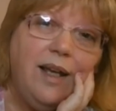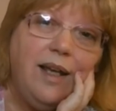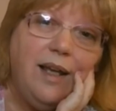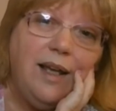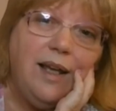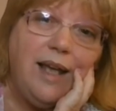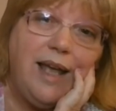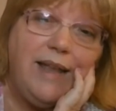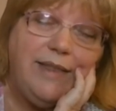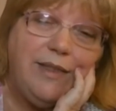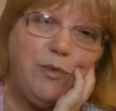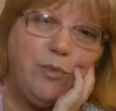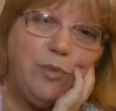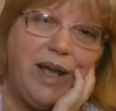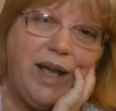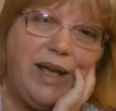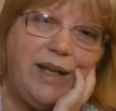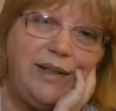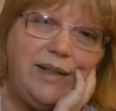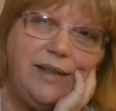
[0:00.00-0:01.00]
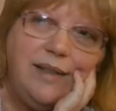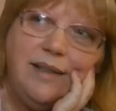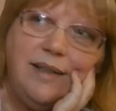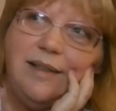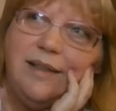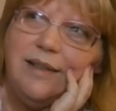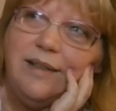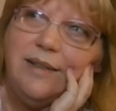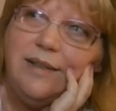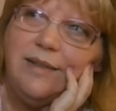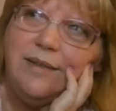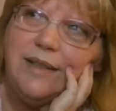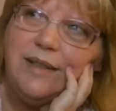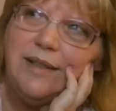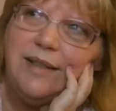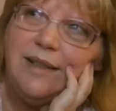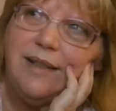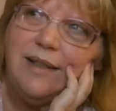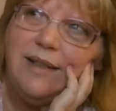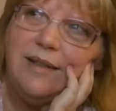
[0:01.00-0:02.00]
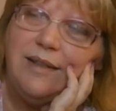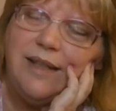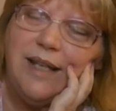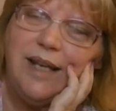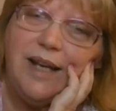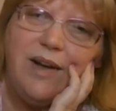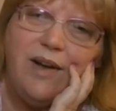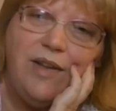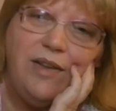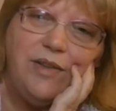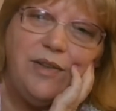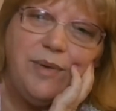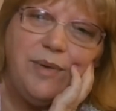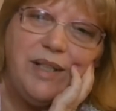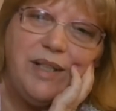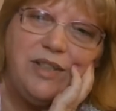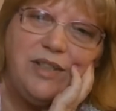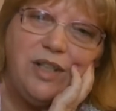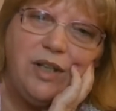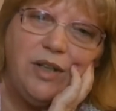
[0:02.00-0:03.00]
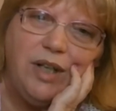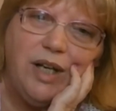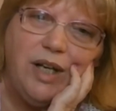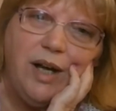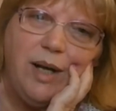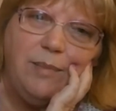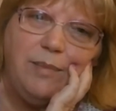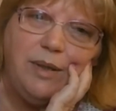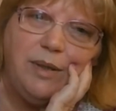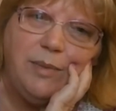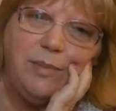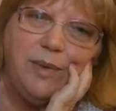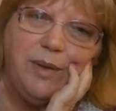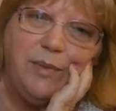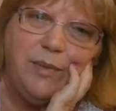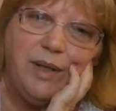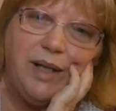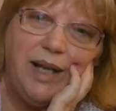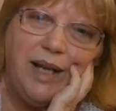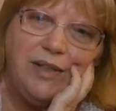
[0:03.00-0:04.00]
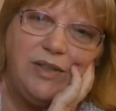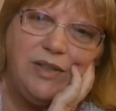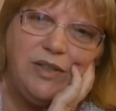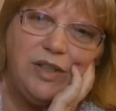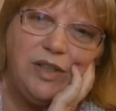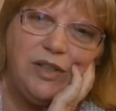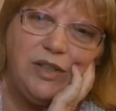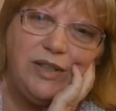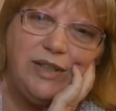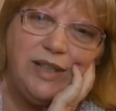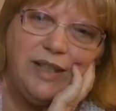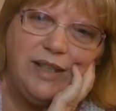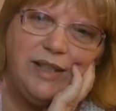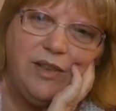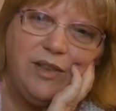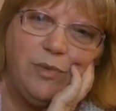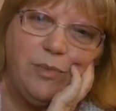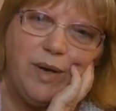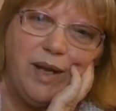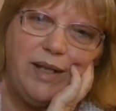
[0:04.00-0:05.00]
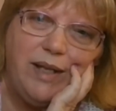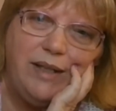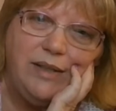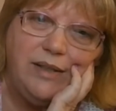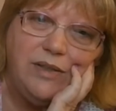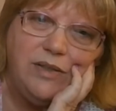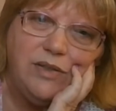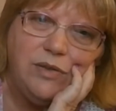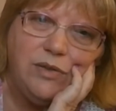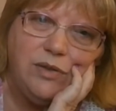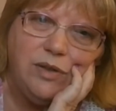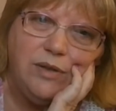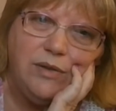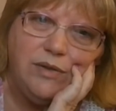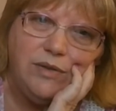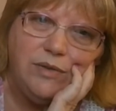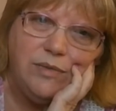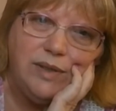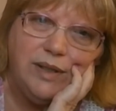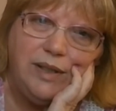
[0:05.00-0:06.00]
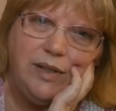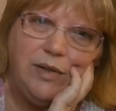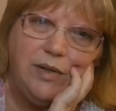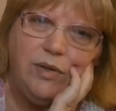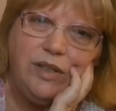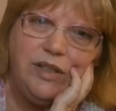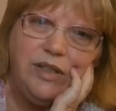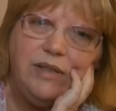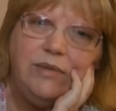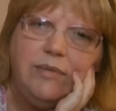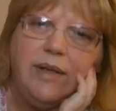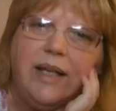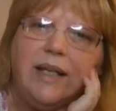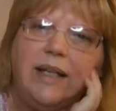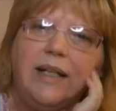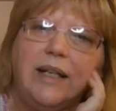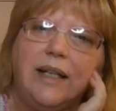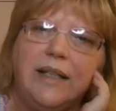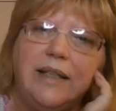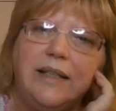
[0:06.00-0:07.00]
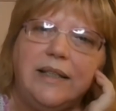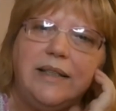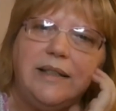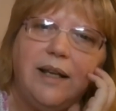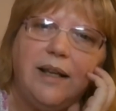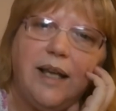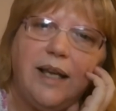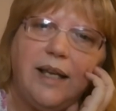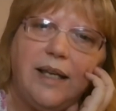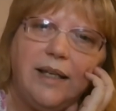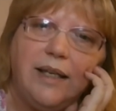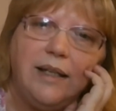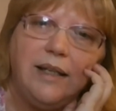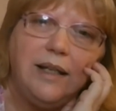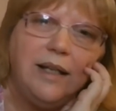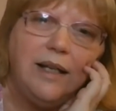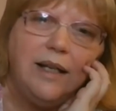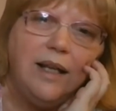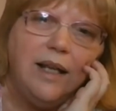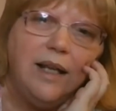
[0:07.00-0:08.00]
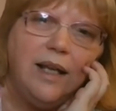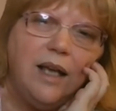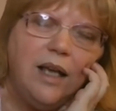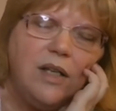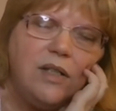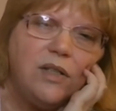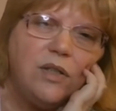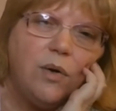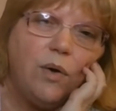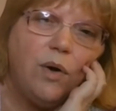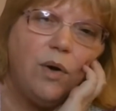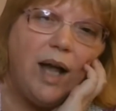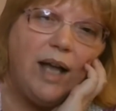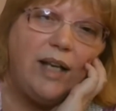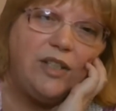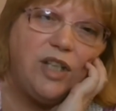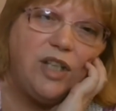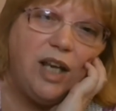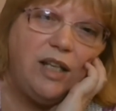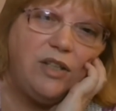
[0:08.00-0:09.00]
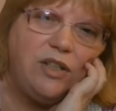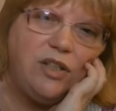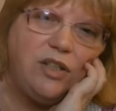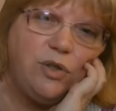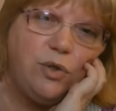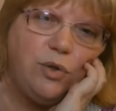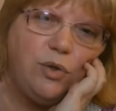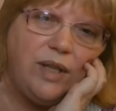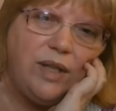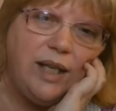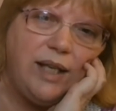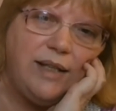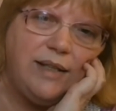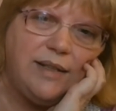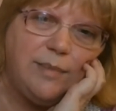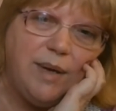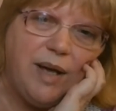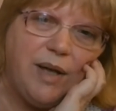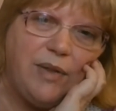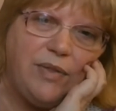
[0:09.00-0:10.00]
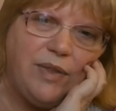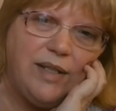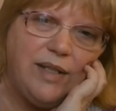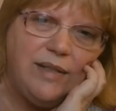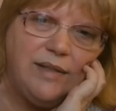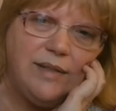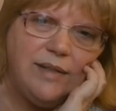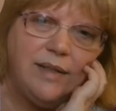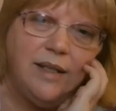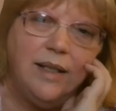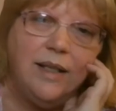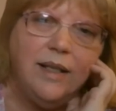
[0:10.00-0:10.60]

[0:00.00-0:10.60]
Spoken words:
And the red what's it called? They called the red cherry cobbler, but when I actually looked at the thread in the store, it was a really orangey red, and I did not like it. So I changed two things about this.